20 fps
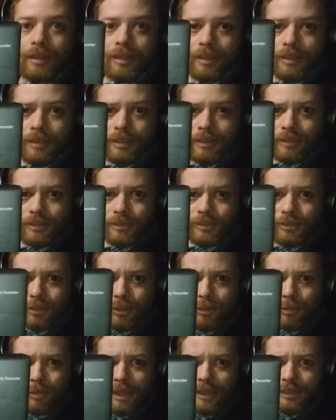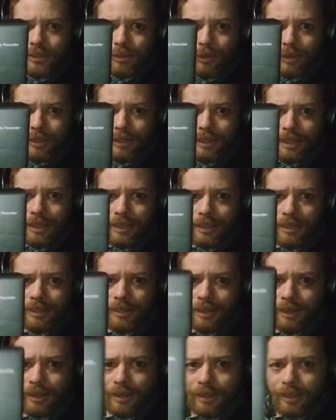H1N.
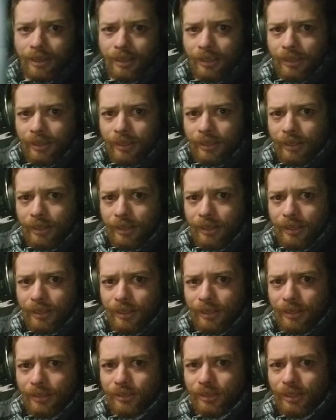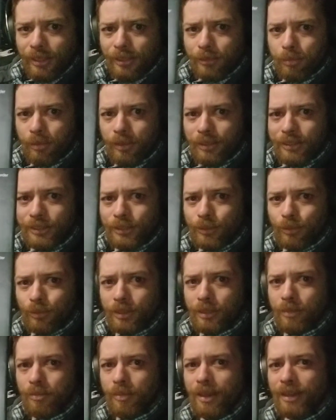It's pretty
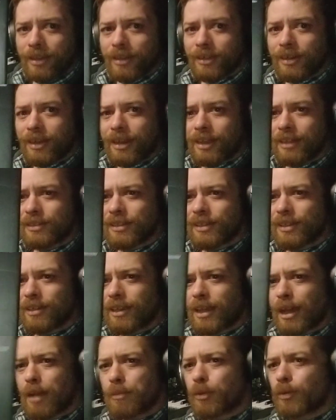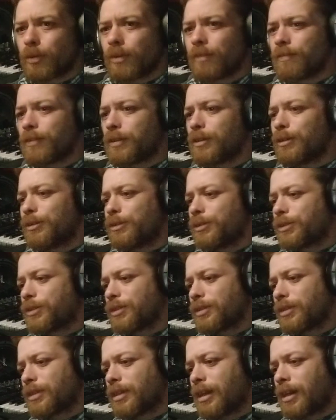sweet, man. I did a couple
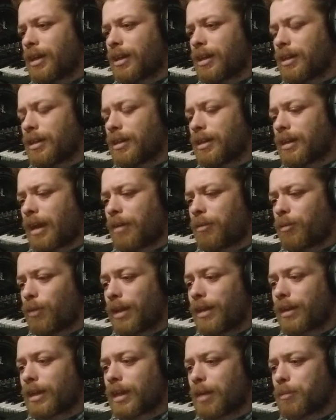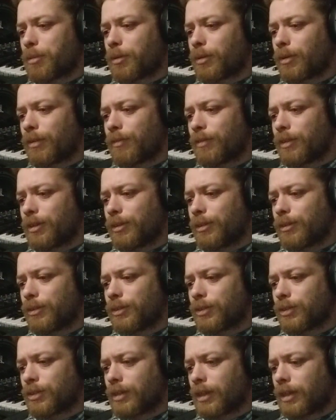reviews. I read a couple
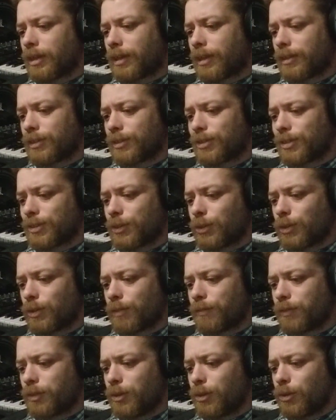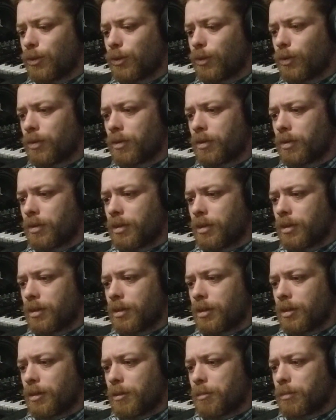reviews, and I listened to a few
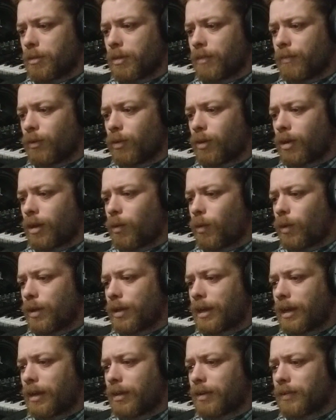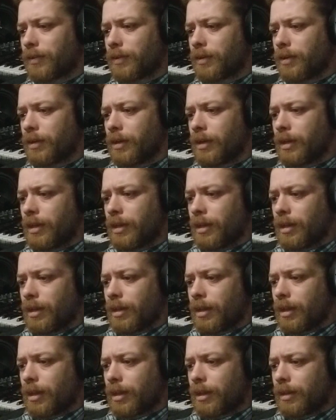before I went out.
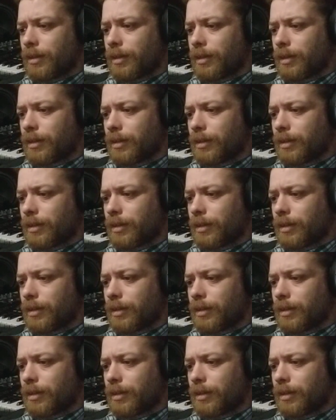And